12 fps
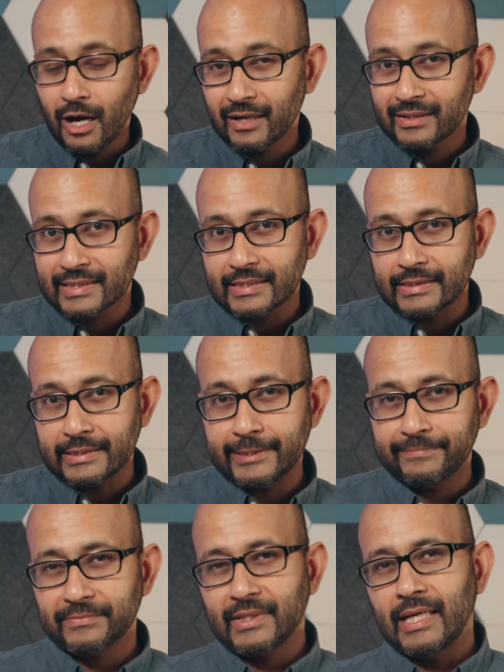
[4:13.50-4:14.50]

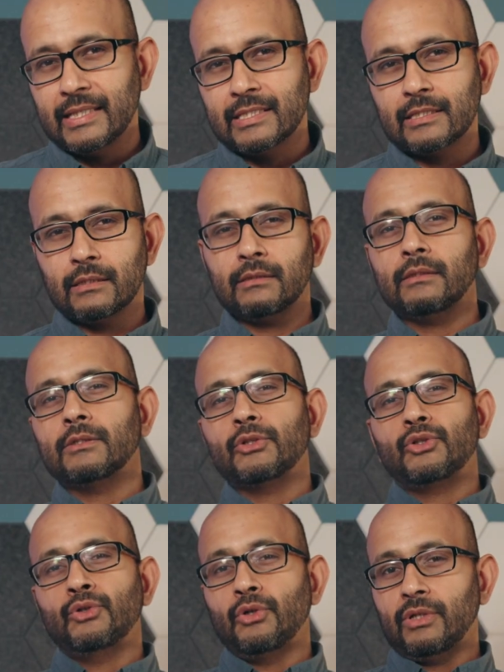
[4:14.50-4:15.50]
Honestly, it's still a little
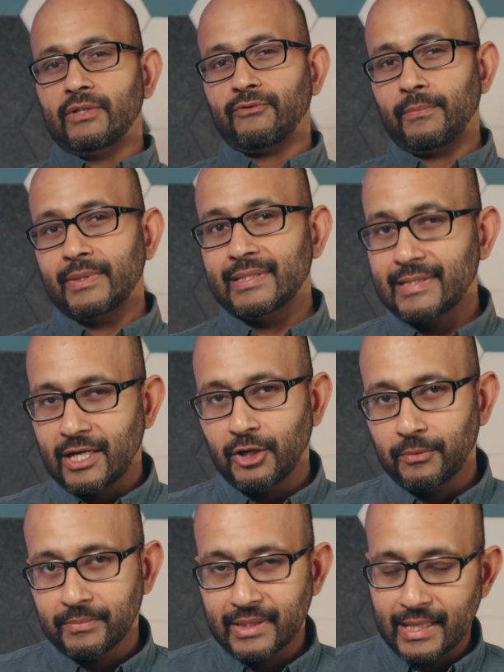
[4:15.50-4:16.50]
too early for me to
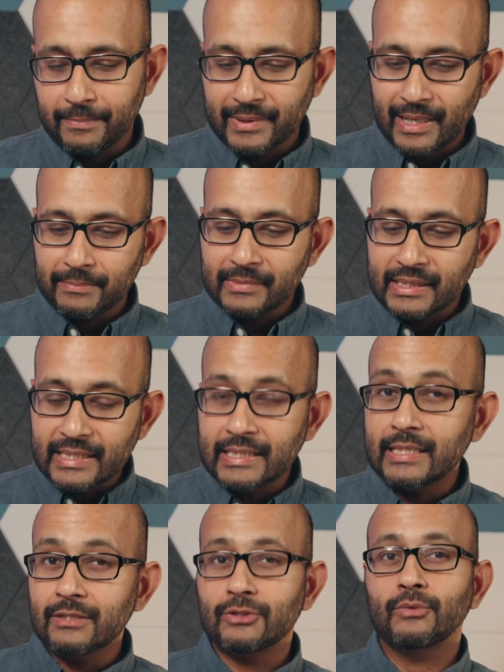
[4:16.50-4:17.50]
tell, but I'm
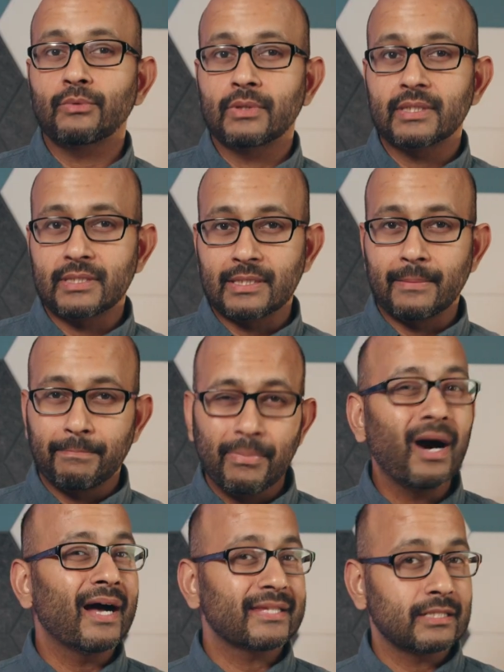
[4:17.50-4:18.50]
leaning towards the
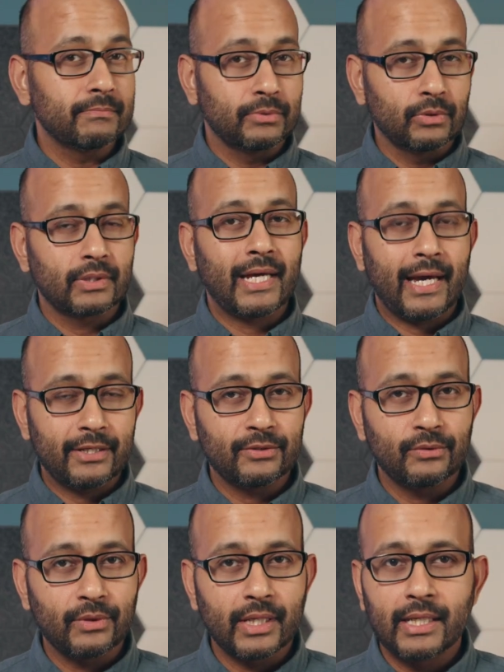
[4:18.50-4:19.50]
possible
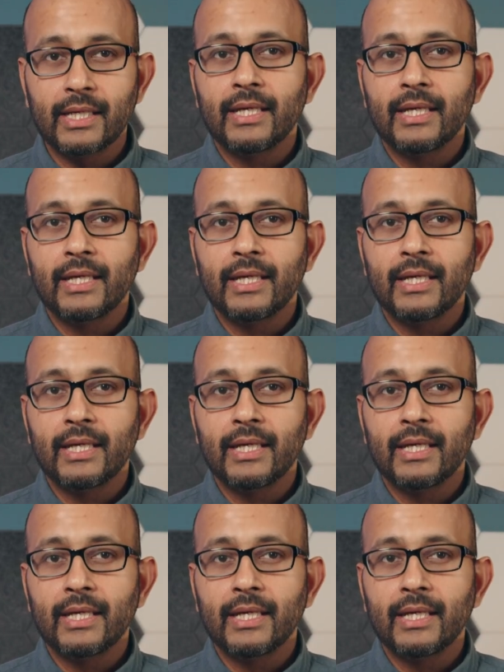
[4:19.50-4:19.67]
category.